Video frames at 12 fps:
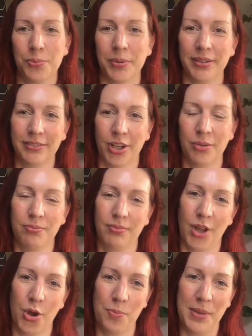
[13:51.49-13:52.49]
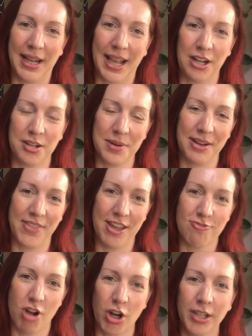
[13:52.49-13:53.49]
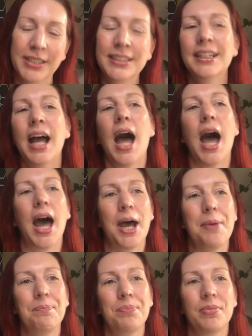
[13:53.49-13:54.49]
but don't hold me accountable if they're wrong. I